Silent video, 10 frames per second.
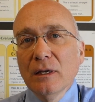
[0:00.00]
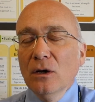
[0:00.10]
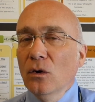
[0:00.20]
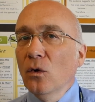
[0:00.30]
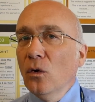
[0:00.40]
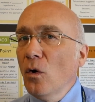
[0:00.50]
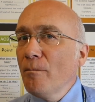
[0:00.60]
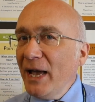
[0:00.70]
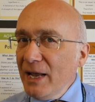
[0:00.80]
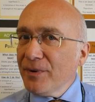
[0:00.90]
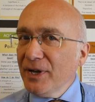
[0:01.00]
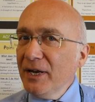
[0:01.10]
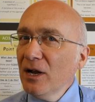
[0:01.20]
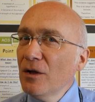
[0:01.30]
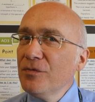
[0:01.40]
Or maybe
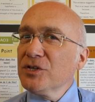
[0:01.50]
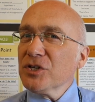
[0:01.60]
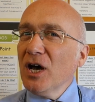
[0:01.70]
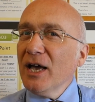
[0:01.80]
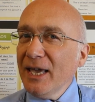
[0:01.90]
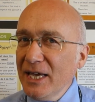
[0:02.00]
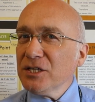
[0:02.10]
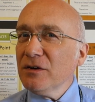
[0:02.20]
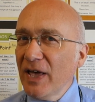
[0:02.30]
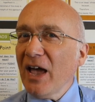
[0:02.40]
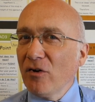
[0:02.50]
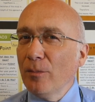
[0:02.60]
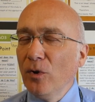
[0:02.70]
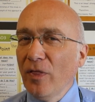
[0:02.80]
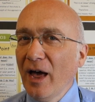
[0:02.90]
there's a hidden
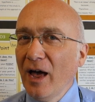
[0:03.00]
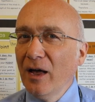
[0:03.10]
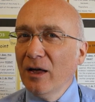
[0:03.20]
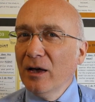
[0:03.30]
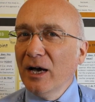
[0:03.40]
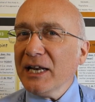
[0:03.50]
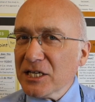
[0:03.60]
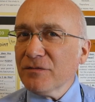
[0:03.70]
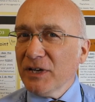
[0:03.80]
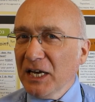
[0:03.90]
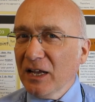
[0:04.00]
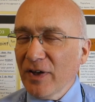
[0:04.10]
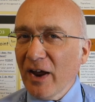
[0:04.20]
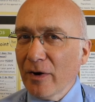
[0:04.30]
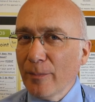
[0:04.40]
variable there, an intervening
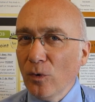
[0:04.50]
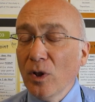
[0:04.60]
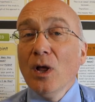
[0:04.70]
variable.